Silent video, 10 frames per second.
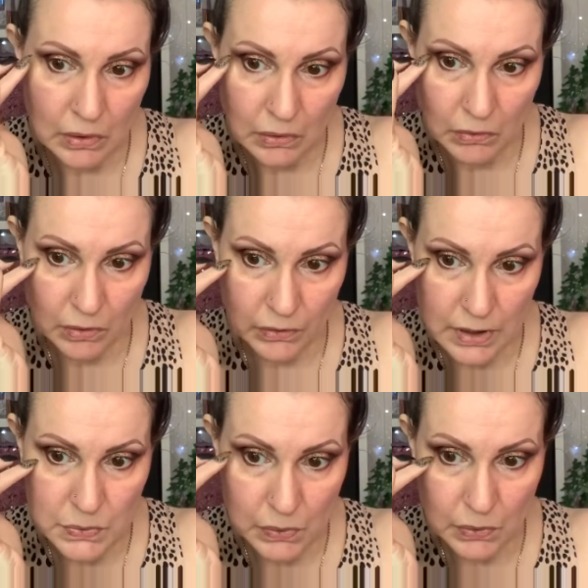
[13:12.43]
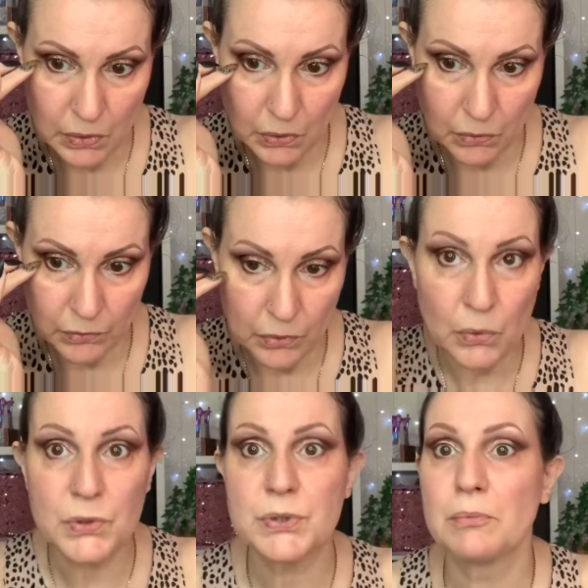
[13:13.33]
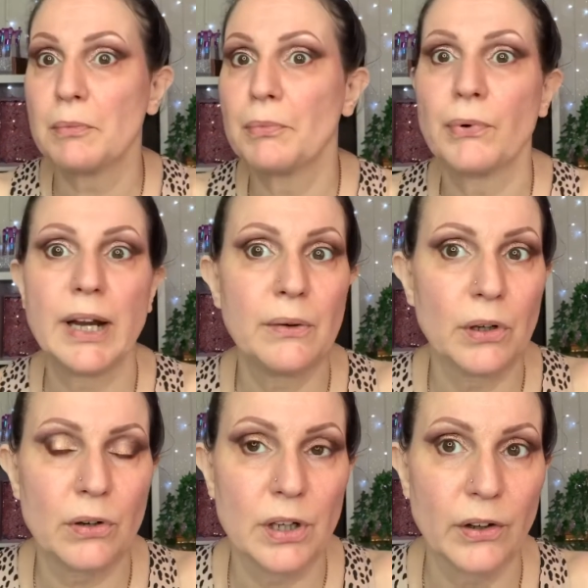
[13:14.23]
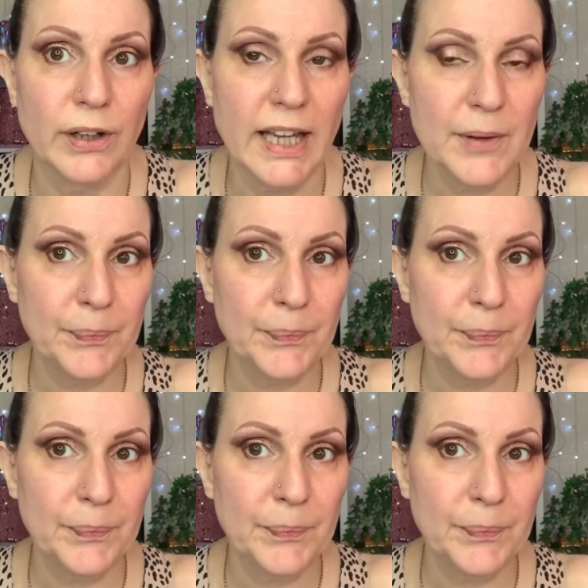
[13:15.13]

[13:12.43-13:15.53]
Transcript: Right, this will call for some brown eyeliner.